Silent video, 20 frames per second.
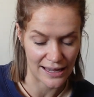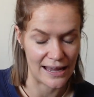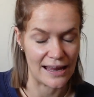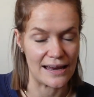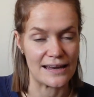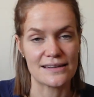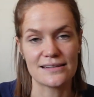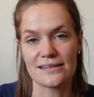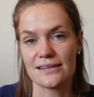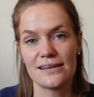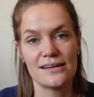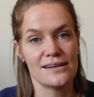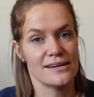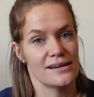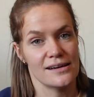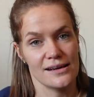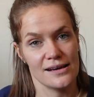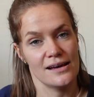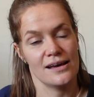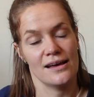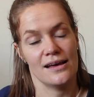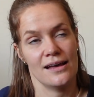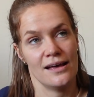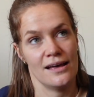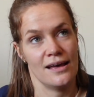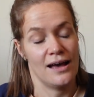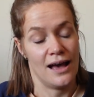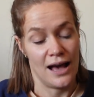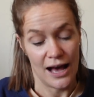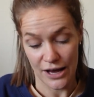and
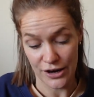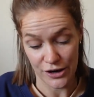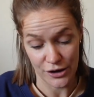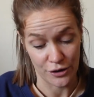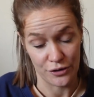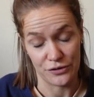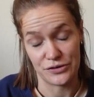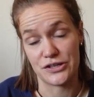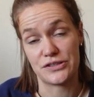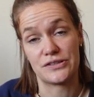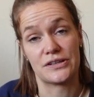I don't know if she's